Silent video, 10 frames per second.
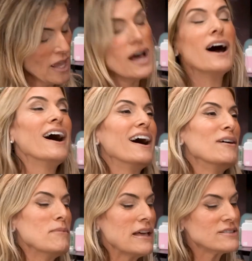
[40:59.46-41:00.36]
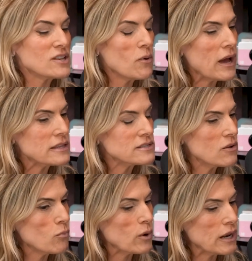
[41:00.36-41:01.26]
and so
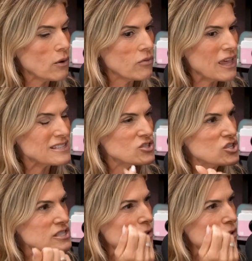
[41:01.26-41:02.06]
it's just a